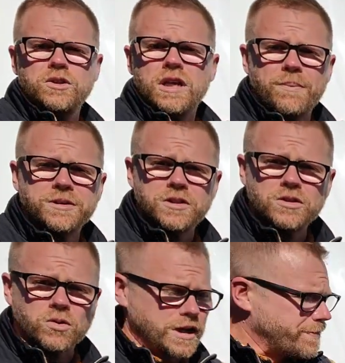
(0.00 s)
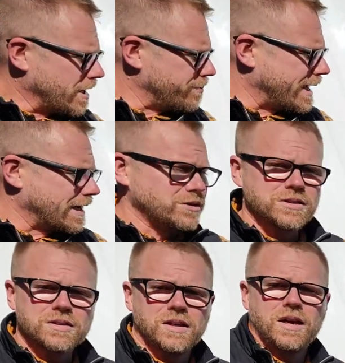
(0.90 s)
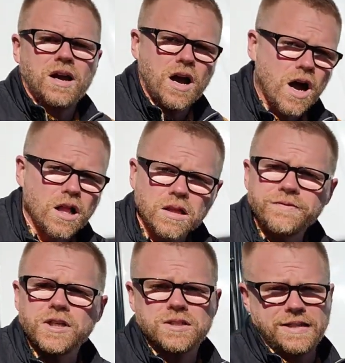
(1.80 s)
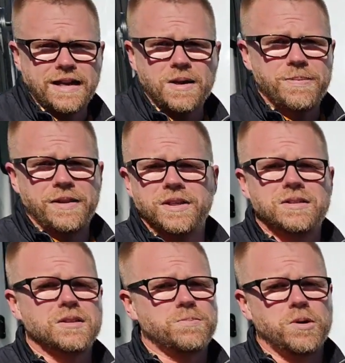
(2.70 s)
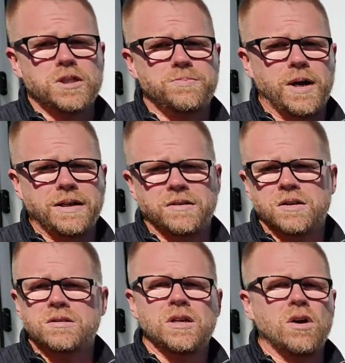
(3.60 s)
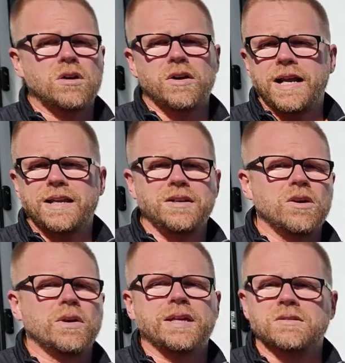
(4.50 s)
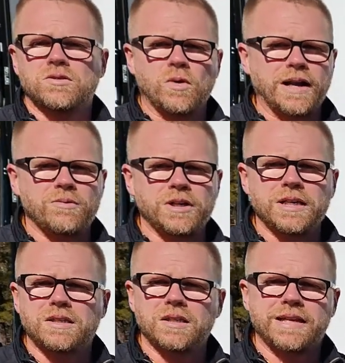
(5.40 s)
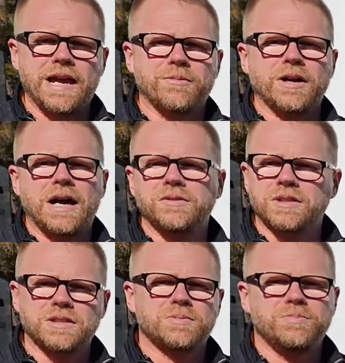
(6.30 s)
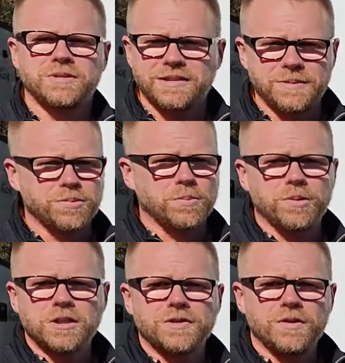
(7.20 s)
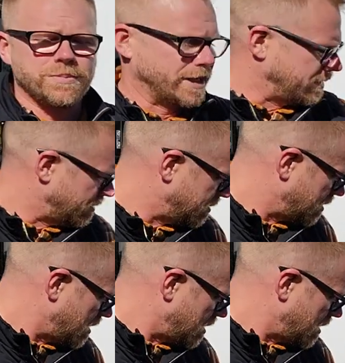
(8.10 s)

Do come with two 20 pound bottles. All of your setup on this is push button. There's no cranking, no getting sweaty when you get to the campground, just simple push of a button.